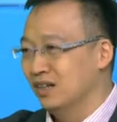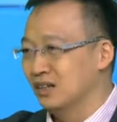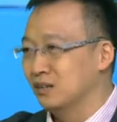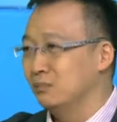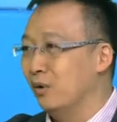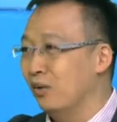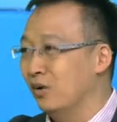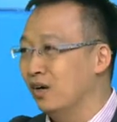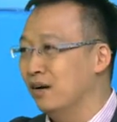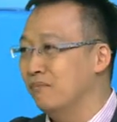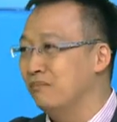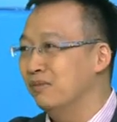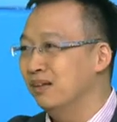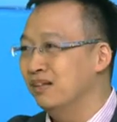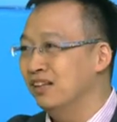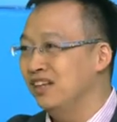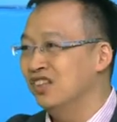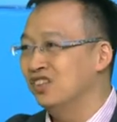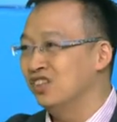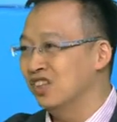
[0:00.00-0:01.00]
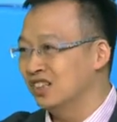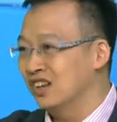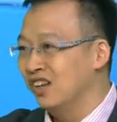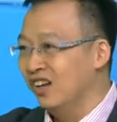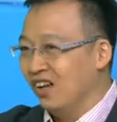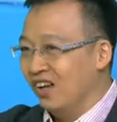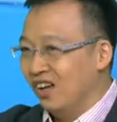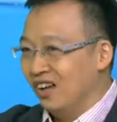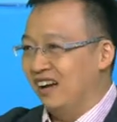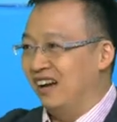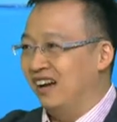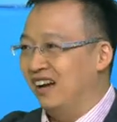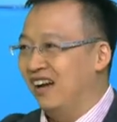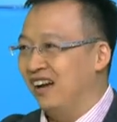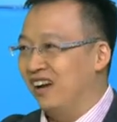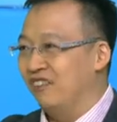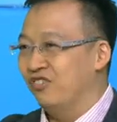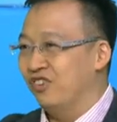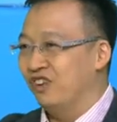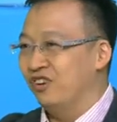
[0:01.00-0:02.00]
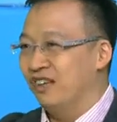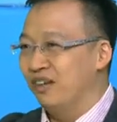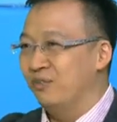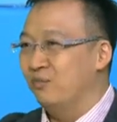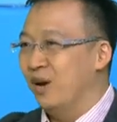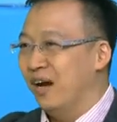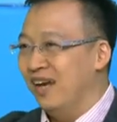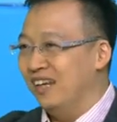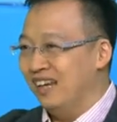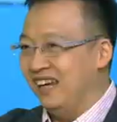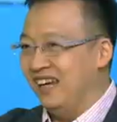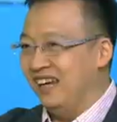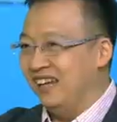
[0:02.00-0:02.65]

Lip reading: small company, just have the event